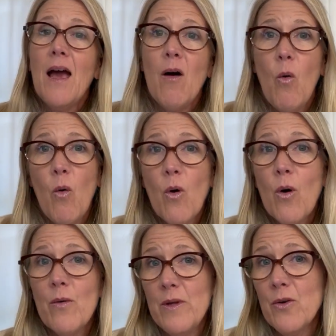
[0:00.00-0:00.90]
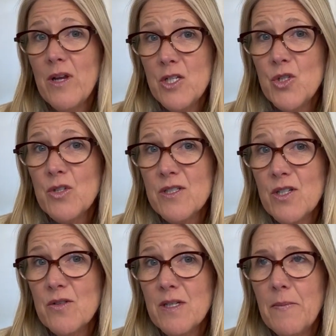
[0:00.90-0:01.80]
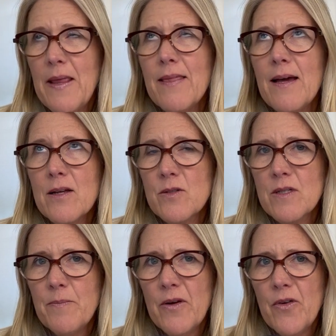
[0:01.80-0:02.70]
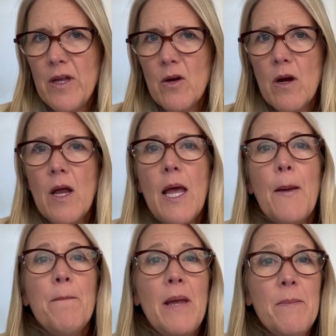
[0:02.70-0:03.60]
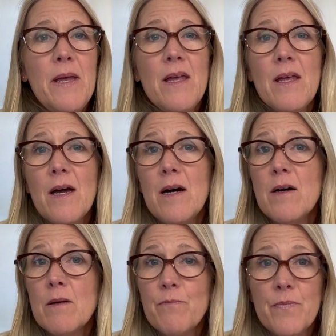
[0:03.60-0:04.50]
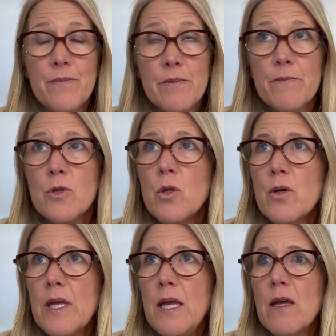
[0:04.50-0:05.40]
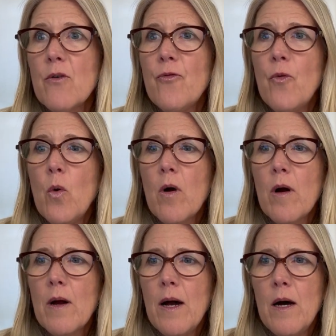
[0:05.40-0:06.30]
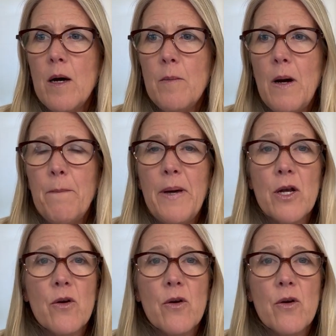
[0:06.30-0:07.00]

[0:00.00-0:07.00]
Or your insurance goes up. That goes up every year. Maybe looking for a better